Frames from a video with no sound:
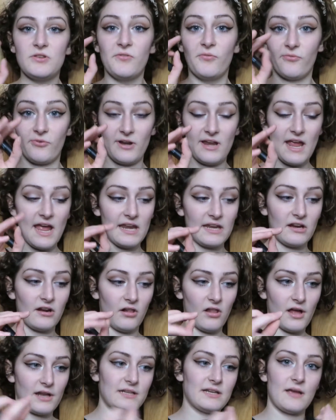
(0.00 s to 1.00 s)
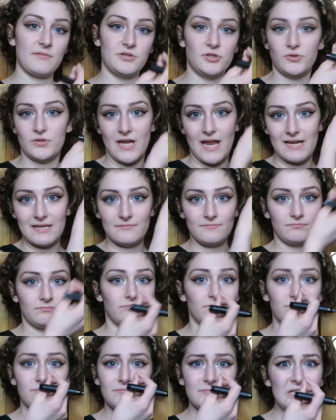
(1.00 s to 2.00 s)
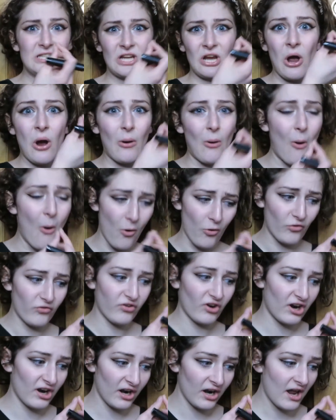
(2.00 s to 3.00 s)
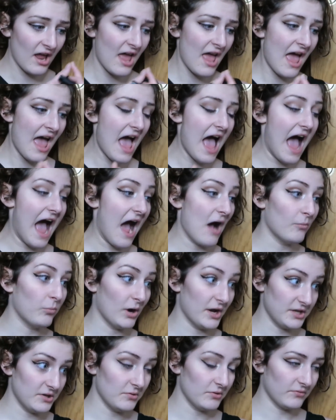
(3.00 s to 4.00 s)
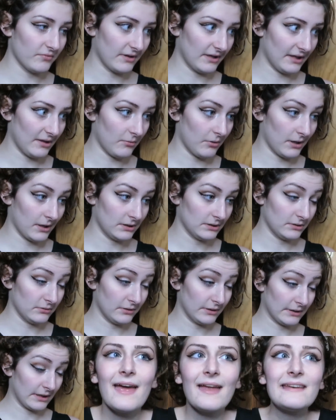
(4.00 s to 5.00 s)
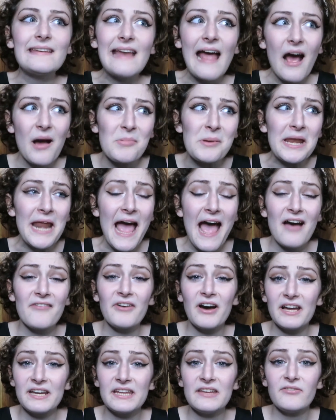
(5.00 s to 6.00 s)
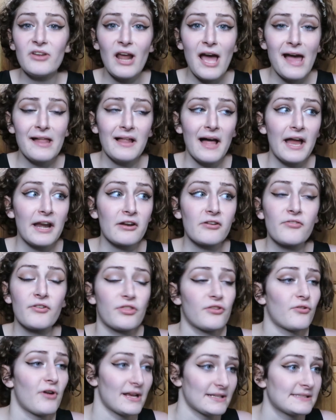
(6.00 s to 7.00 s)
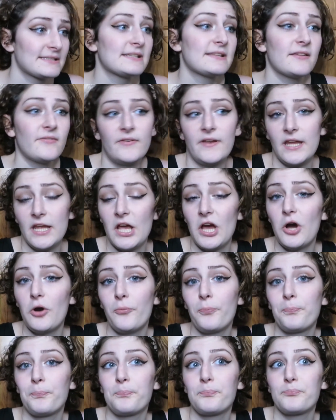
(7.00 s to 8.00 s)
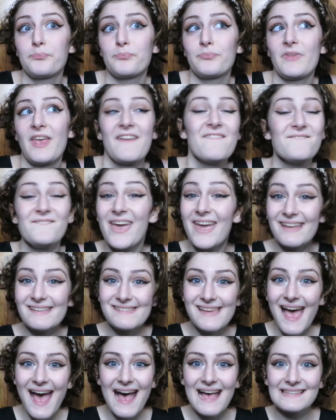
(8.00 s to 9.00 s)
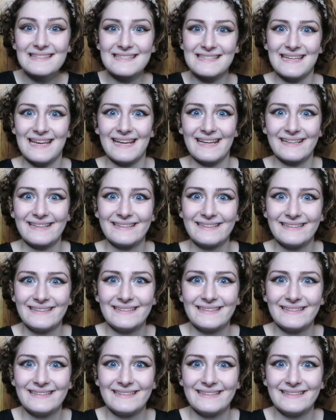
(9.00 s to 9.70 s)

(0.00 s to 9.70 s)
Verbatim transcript: you freehand it, a lot of times you tend to go over what you would really want to do. And, like and now I'm gonna have uneven eyeliner for the rest of the video. Fantastic!